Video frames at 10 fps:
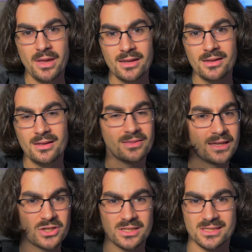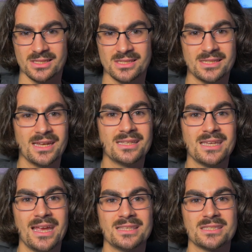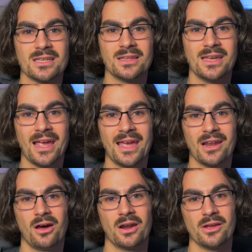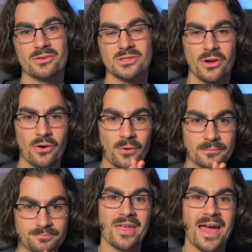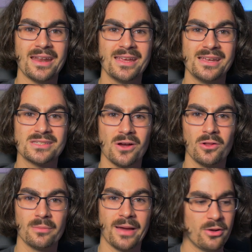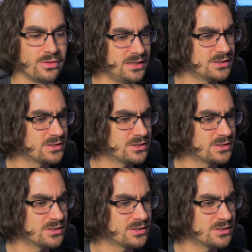bing, they just synced instantly and I had audio. So that is all about the